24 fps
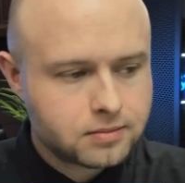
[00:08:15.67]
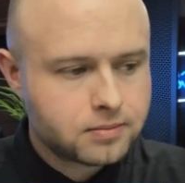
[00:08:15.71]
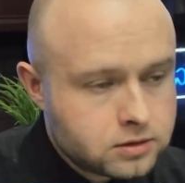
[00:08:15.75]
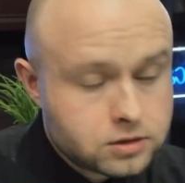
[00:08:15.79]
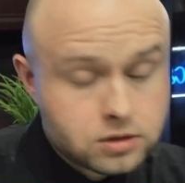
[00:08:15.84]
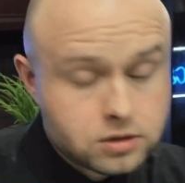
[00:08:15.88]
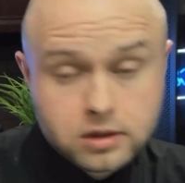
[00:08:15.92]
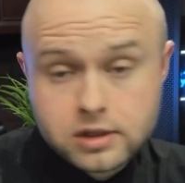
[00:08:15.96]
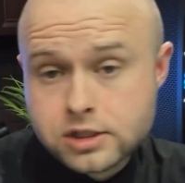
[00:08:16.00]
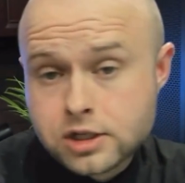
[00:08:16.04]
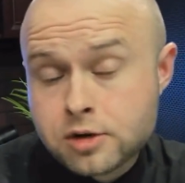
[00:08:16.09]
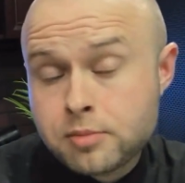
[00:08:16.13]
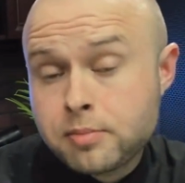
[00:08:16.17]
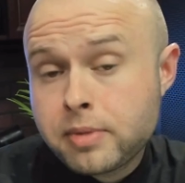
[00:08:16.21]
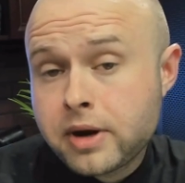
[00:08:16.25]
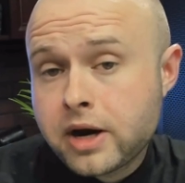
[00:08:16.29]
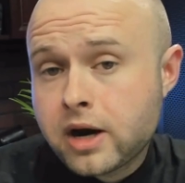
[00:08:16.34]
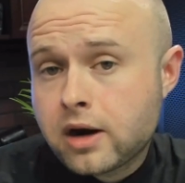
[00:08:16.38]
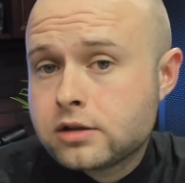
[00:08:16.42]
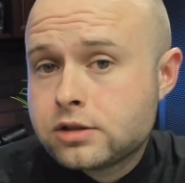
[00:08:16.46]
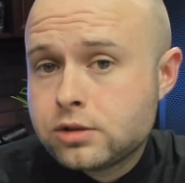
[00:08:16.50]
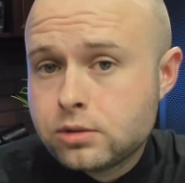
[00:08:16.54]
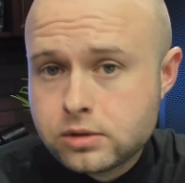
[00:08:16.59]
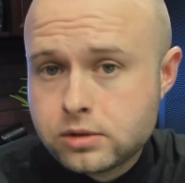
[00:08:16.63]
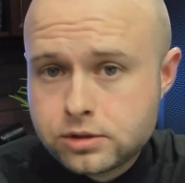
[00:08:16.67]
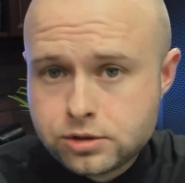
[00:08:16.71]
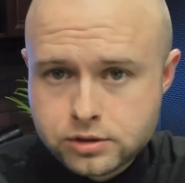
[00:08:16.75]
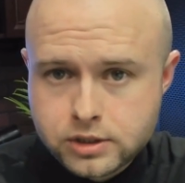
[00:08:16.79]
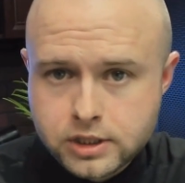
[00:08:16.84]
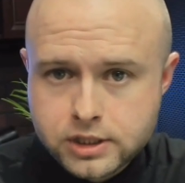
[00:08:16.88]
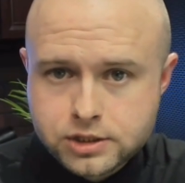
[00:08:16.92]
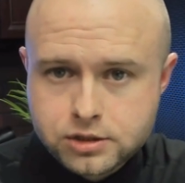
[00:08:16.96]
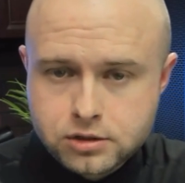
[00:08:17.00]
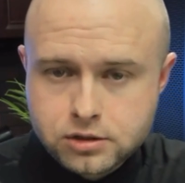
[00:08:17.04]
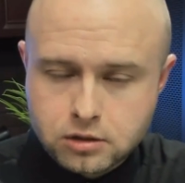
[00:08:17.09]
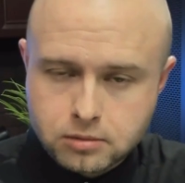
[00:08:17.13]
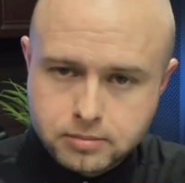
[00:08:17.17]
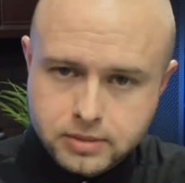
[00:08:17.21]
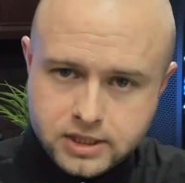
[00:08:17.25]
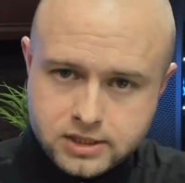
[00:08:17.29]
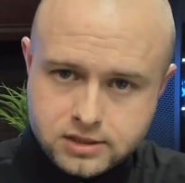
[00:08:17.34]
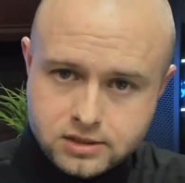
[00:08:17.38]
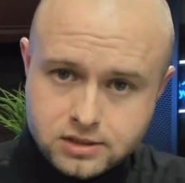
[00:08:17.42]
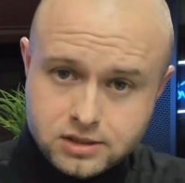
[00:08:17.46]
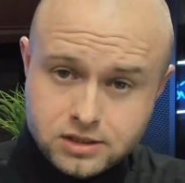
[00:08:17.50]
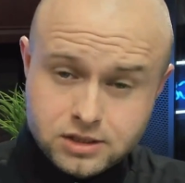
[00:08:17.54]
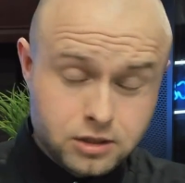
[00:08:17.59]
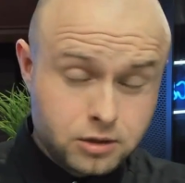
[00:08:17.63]
So let's compare it to a traditional
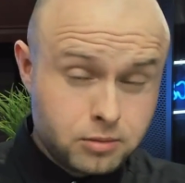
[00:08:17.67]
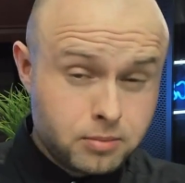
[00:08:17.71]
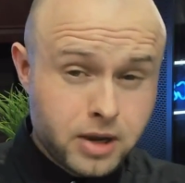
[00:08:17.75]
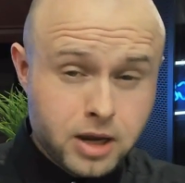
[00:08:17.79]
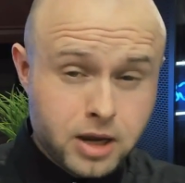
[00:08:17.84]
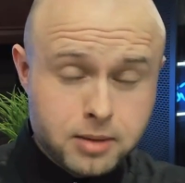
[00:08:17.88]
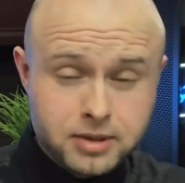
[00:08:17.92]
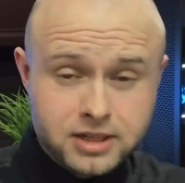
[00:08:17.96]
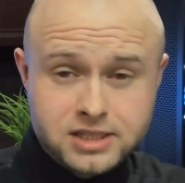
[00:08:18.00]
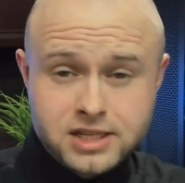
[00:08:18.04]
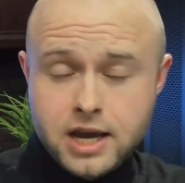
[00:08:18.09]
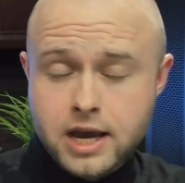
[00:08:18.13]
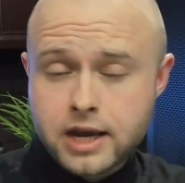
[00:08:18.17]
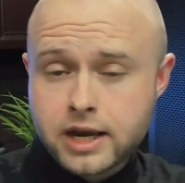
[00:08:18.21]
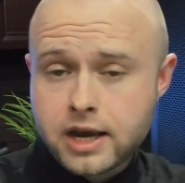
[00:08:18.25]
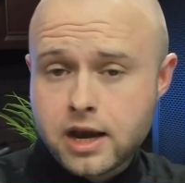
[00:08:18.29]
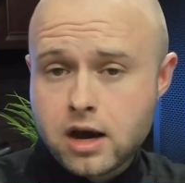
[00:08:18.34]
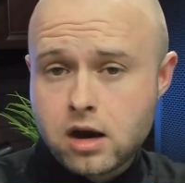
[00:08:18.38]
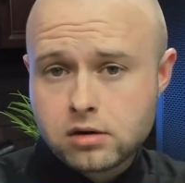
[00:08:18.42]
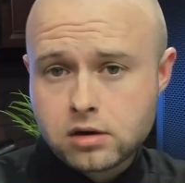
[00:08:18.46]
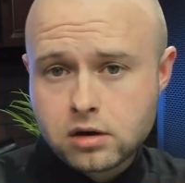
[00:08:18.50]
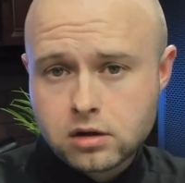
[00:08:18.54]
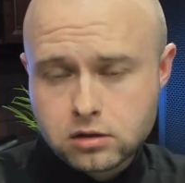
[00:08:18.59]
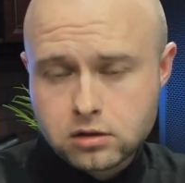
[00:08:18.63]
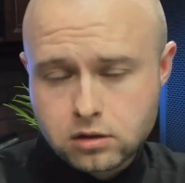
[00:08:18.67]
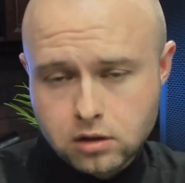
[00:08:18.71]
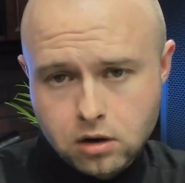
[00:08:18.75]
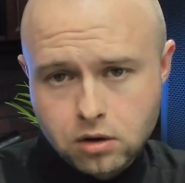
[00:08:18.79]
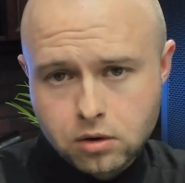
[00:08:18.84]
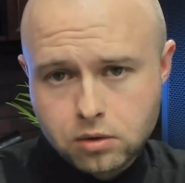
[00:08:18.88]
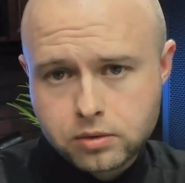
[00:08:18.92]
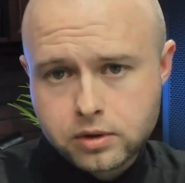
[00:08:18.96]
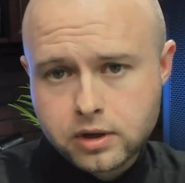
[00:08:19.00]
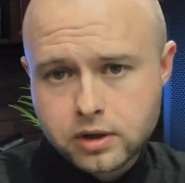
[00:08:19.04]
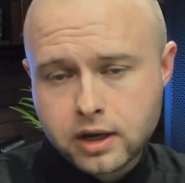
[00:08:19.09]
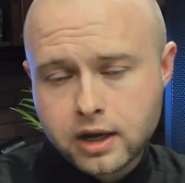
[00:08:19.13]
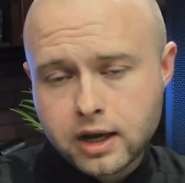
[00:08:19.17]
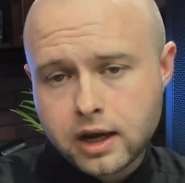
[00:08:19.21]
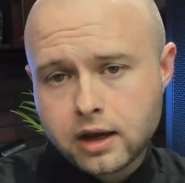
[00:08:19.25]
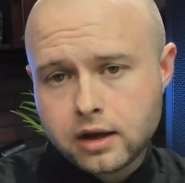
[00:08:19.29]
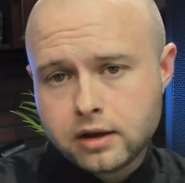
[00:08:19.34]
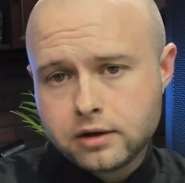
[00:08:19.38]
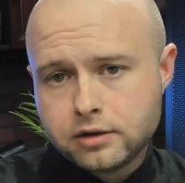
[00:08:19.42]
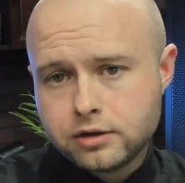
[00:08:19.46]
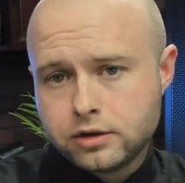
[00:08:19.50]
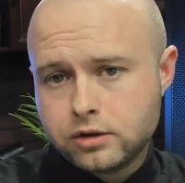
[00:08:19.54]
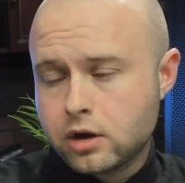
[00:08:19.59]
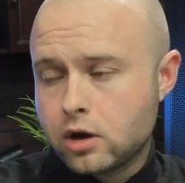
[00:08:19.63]
business. You maybe take out a loan
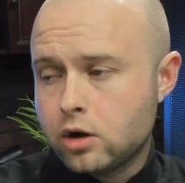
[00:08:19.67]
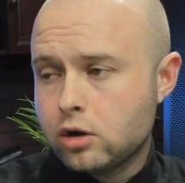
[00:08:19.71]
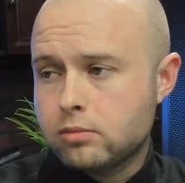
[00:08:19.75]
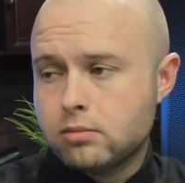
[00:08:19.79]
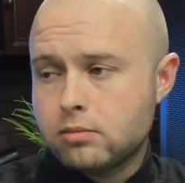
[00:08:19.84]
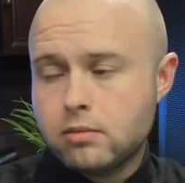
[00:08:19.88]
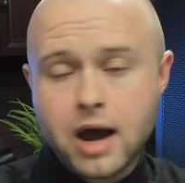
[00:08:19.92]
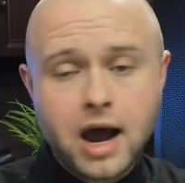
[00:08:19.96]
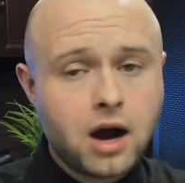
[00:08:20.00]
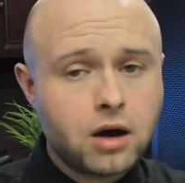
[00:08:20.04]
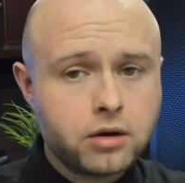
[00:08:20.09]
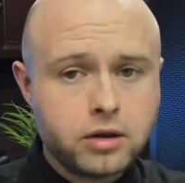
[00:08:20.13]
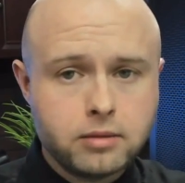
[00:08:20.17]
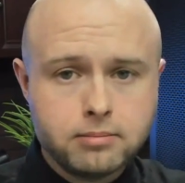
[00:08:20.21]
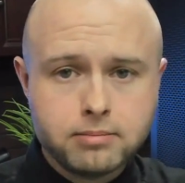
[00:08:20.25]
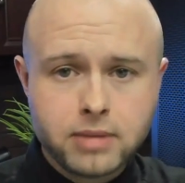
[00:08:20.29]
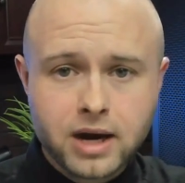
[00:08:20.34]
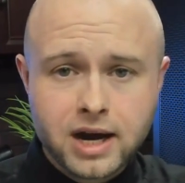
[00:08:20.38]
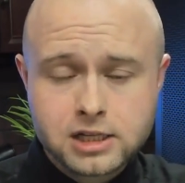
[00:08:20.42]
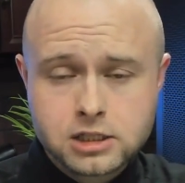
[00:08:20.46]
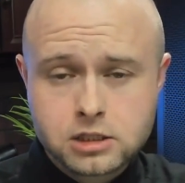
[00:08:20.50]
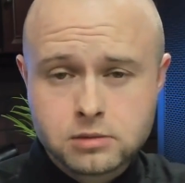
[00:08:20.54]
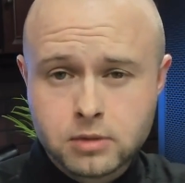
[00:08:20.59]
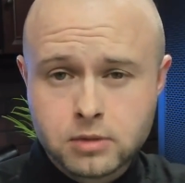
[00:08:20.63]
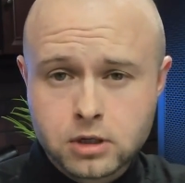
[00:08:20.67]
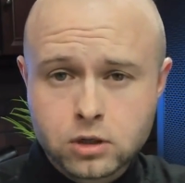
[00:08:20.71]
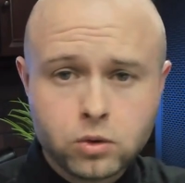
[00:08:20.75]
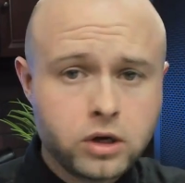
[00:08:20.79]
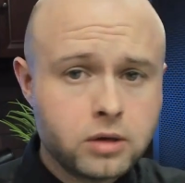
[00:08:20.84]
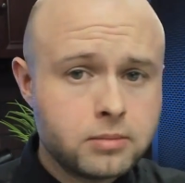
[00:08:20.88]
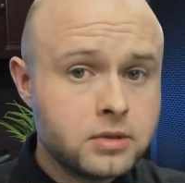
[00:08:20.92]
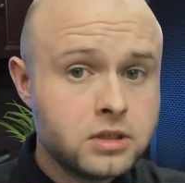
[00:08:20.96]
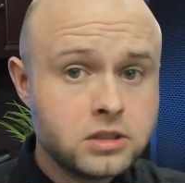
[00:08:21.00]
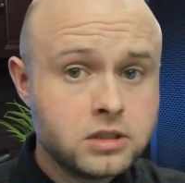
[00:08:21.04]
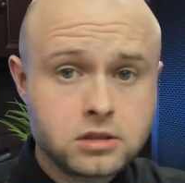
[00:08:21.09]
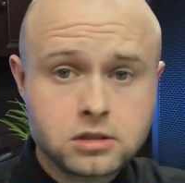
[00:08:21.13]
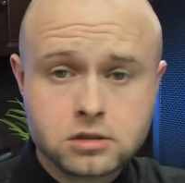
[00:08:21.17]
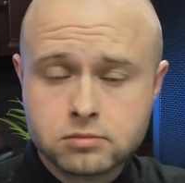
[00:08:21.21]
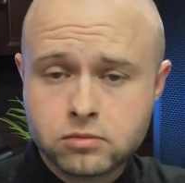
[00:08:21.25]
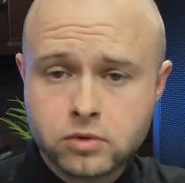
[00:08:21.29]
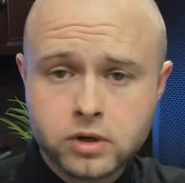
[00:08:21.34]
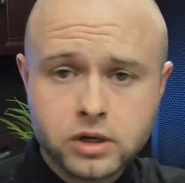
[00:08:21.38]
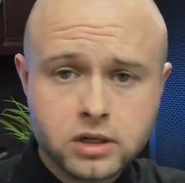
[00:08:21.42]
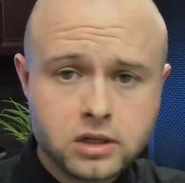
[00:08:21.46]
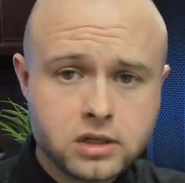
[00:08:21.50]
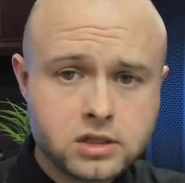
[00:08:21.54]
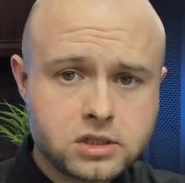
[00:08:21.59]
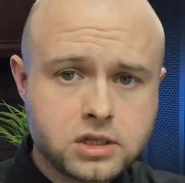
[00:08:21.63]
and you go out and buy some equipment, some
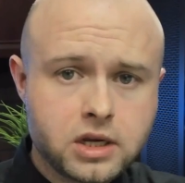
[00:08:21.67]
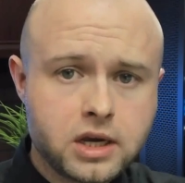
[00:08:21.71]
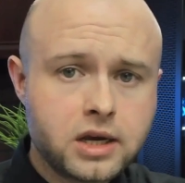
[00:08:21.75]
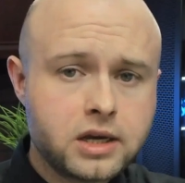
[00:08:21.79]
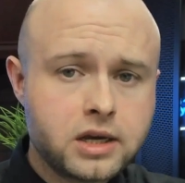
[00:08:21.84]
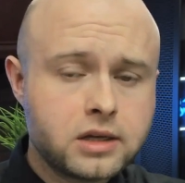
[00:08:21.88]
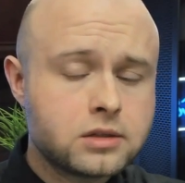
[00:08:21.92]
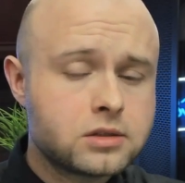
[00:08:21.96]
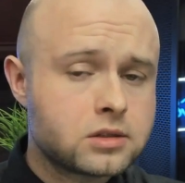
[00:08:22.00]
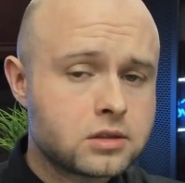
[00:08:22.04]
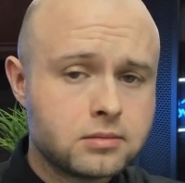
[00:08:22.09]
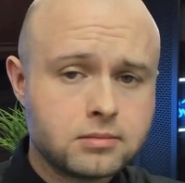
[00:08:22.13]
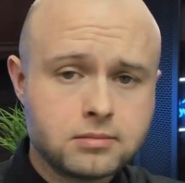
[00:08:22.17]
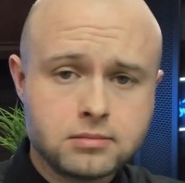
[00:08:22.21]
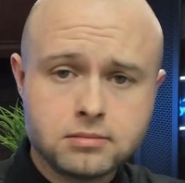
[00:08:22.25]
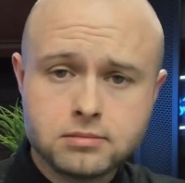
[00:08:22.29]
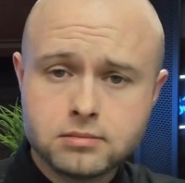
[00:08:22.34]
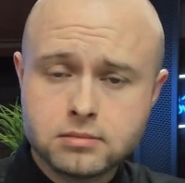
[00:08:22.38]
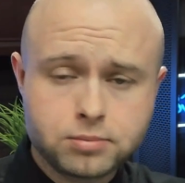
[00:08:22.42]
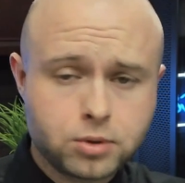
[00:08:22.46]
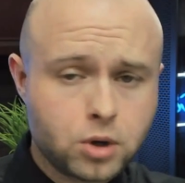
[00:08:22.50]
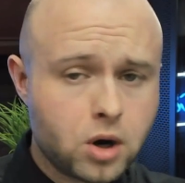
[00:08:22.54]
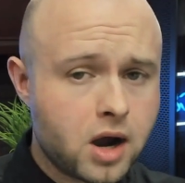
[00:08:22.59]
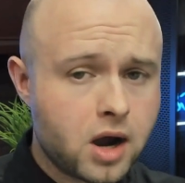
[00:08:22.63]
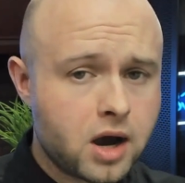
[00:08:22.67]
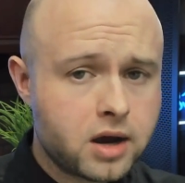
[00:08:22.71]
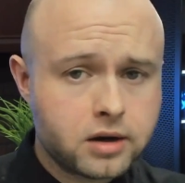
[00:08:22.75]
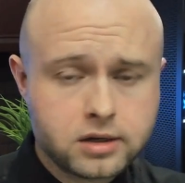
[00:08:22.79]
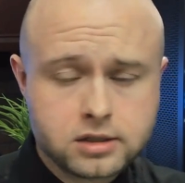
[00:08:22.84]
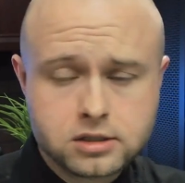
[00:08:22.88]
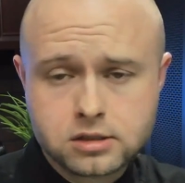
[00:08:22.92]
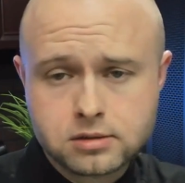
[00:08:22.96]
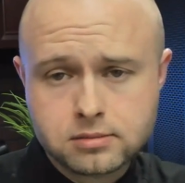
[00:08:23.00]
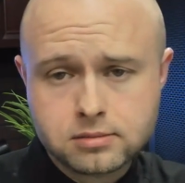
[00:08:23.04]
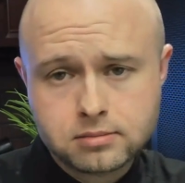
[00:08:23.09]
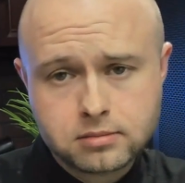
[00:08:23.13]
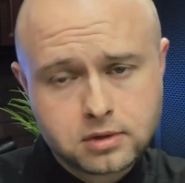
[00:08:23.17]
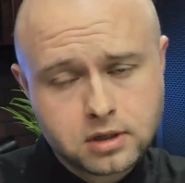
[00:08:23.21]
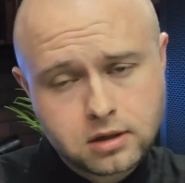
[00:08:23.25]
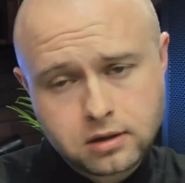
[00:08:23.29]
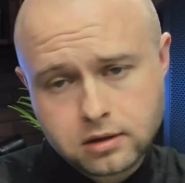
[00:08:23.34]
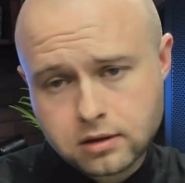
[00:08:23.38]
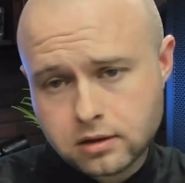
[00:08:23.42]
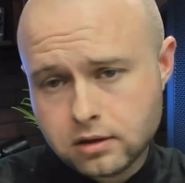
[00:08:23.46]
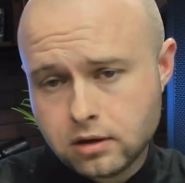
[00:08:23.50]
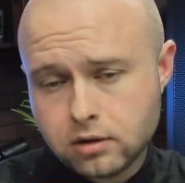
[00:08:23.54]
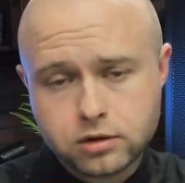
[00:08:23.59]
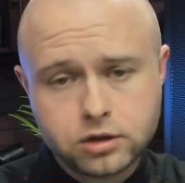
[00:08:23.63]
real estate, some products, some
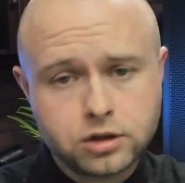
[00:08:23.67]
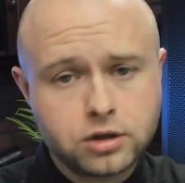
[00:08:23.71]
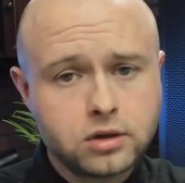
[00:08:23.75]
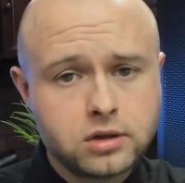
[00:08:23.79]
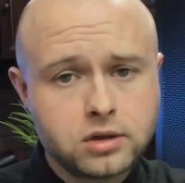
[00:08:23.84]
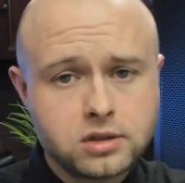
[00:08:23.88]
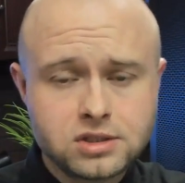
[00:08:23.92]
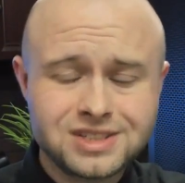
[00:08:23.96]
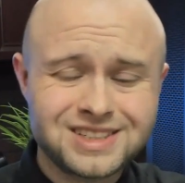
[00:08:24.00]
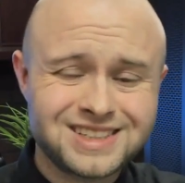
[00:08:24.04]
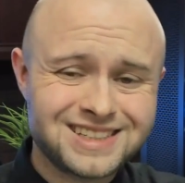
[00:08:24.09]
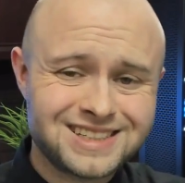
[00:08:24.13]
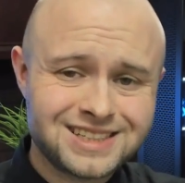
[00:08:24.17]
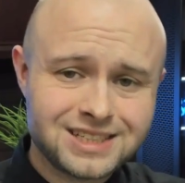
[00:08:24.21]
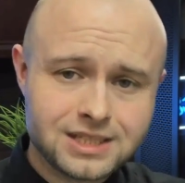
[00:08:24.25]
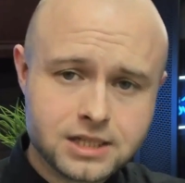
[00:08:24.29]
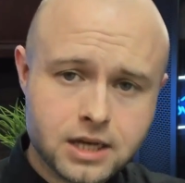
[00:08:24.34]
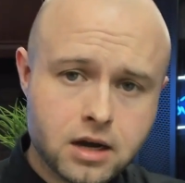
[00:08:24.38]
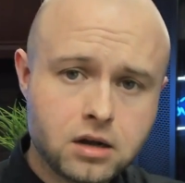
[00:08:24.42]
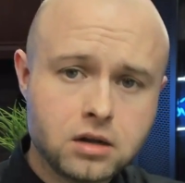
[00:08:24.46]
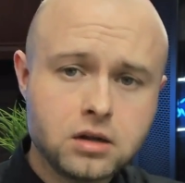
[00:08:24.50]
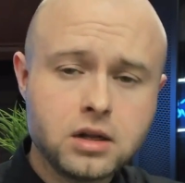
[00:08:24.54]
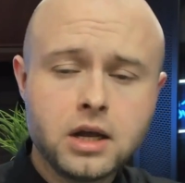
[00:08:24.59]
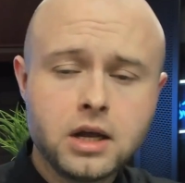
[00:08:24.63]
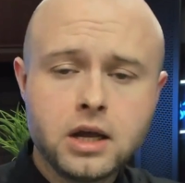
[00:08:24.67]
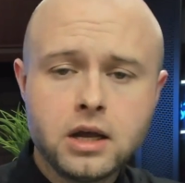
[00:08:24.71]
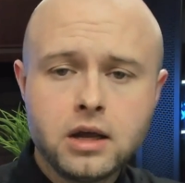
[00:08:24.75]
goods to sell,